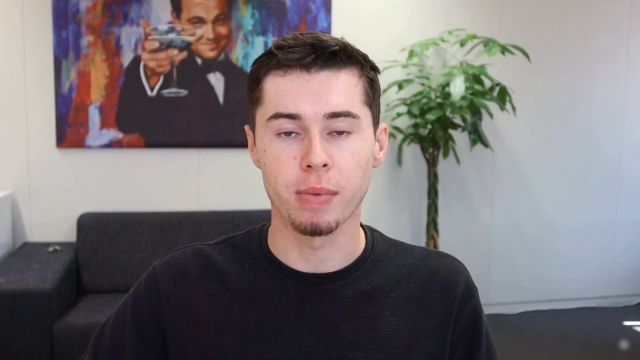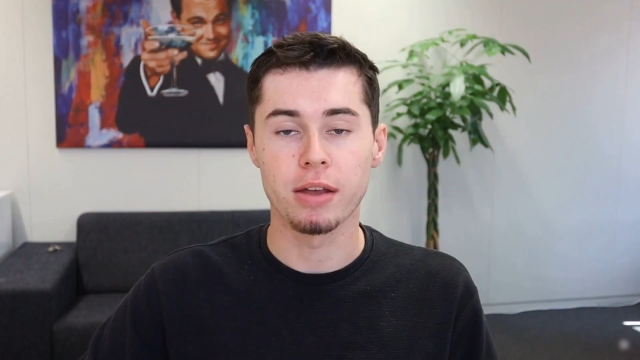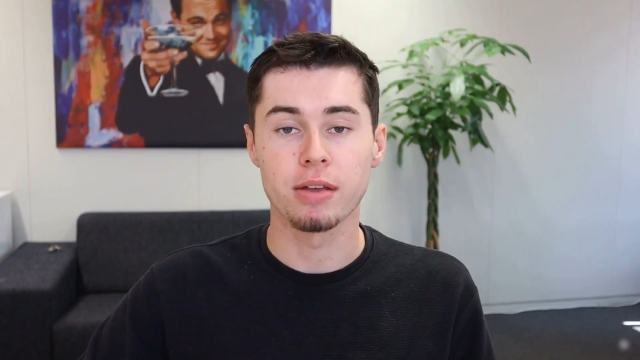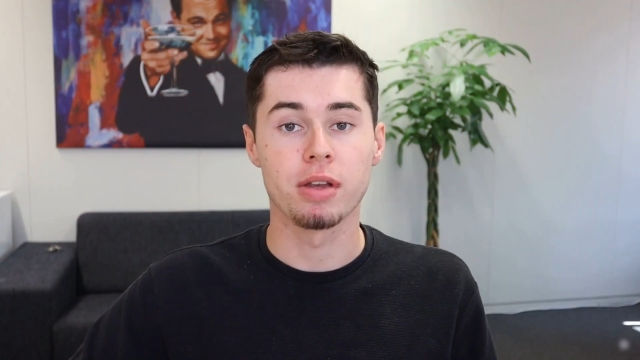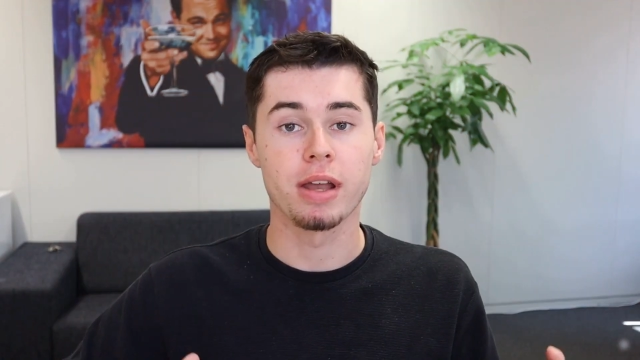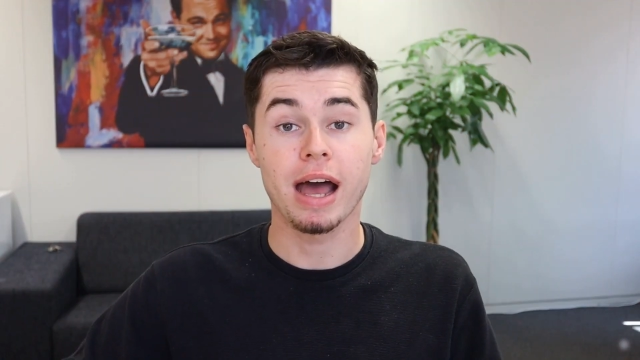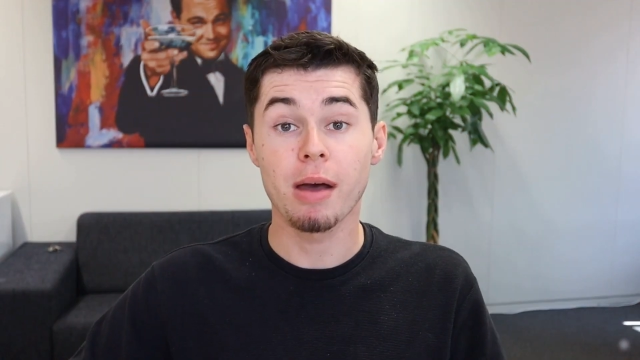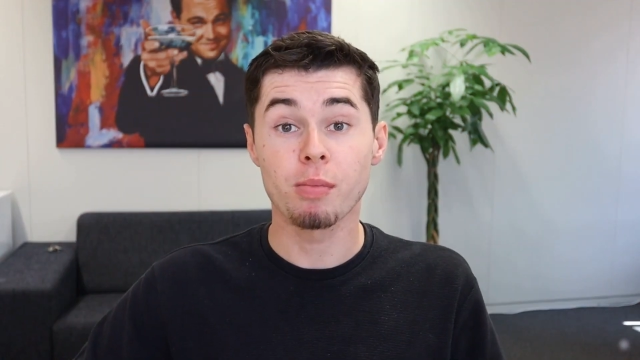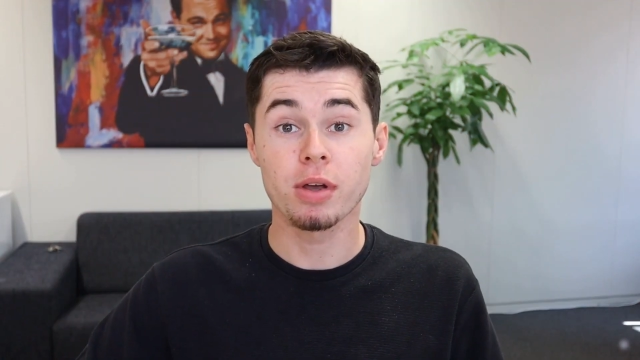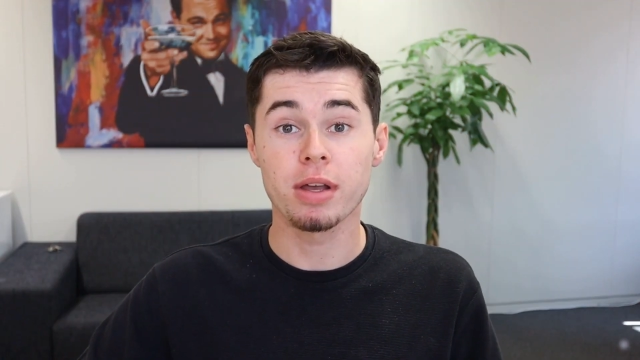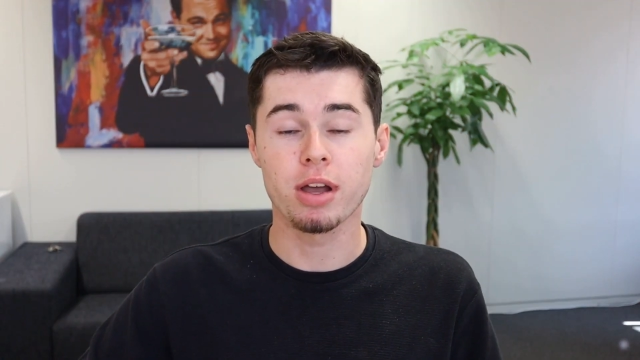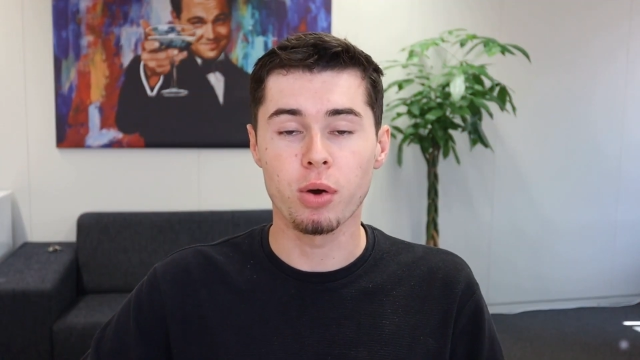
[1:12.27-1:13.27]
But today I'm
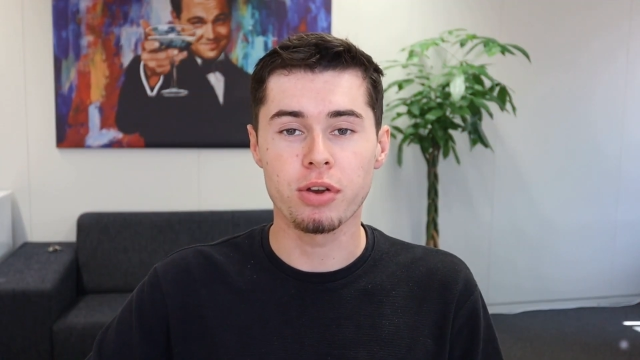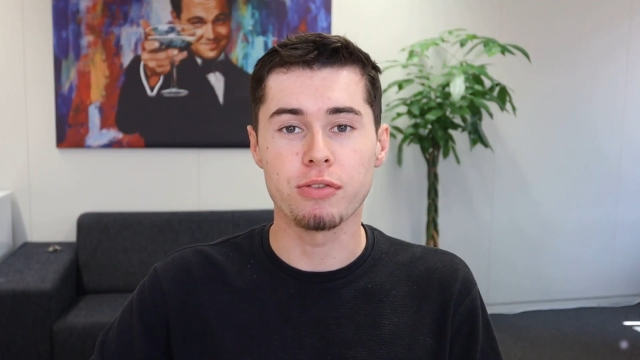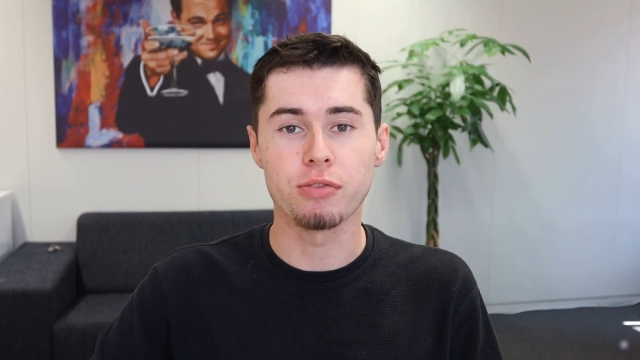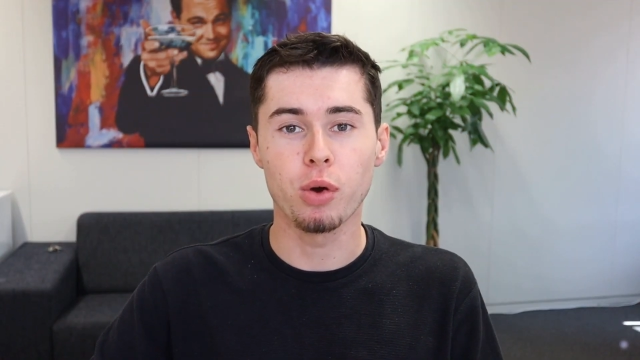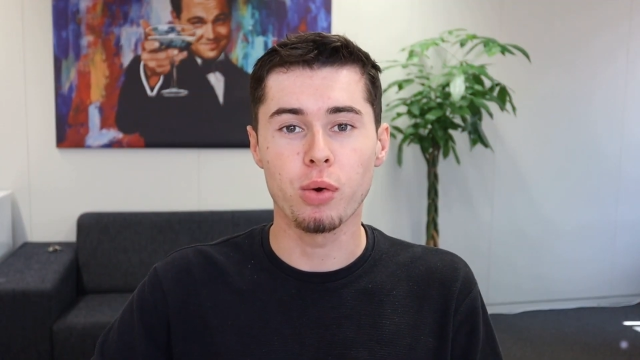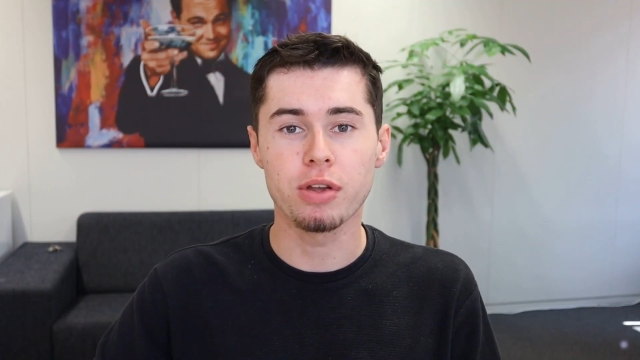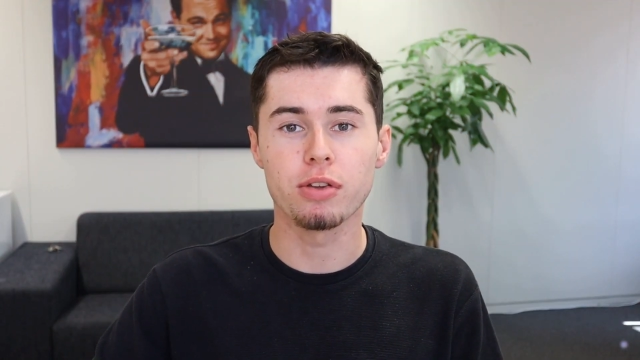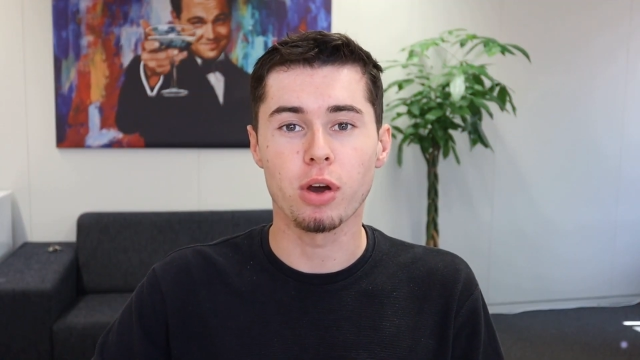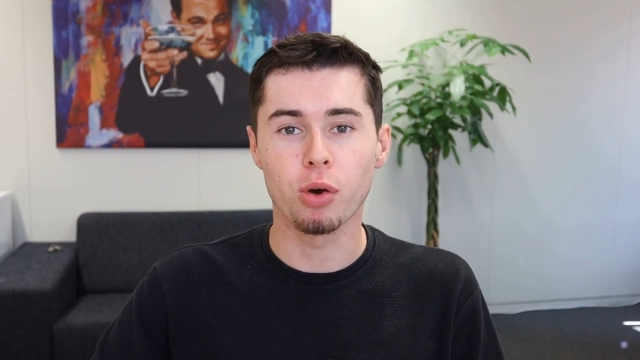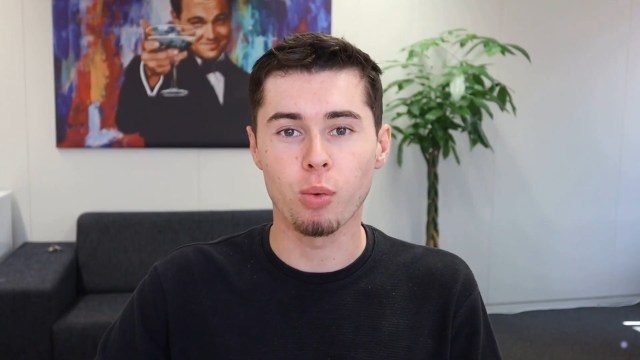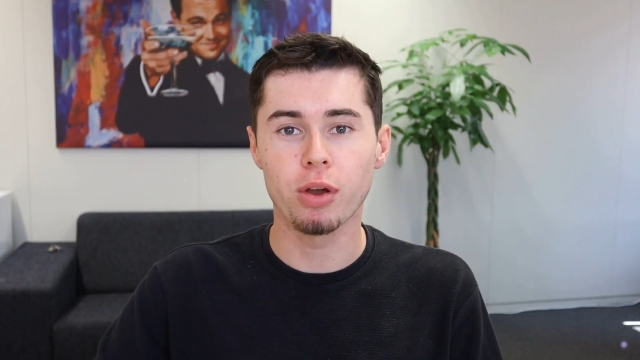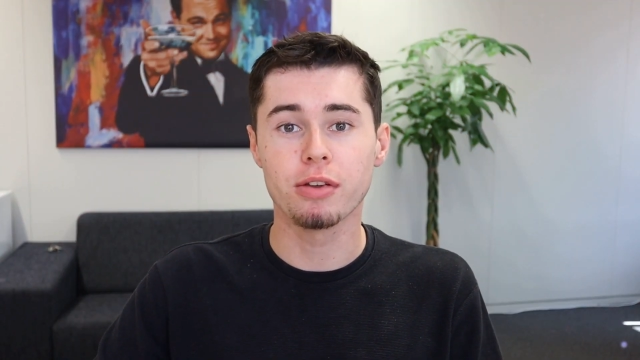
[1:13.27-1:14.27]
really going to focus
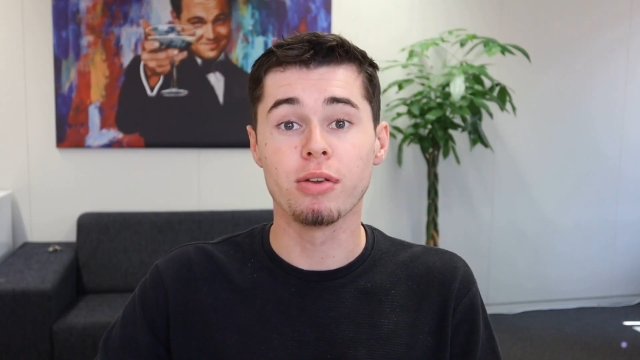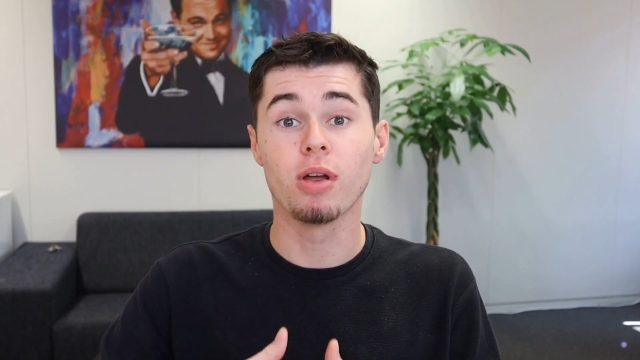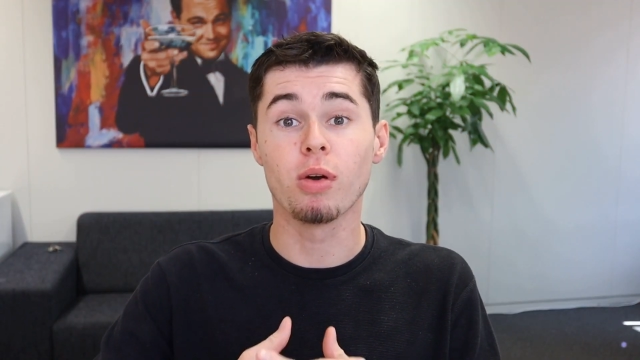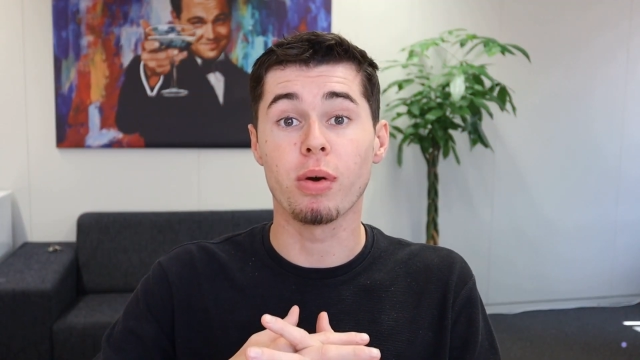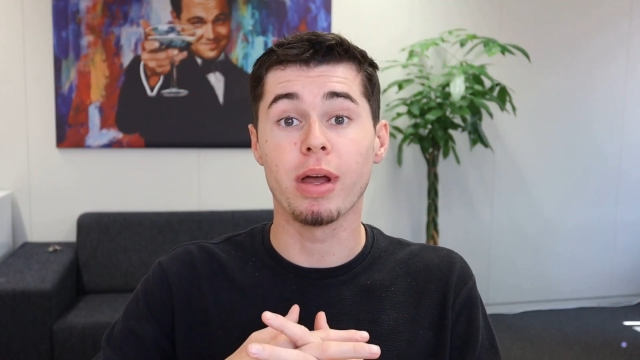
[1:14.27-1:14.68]
on what's new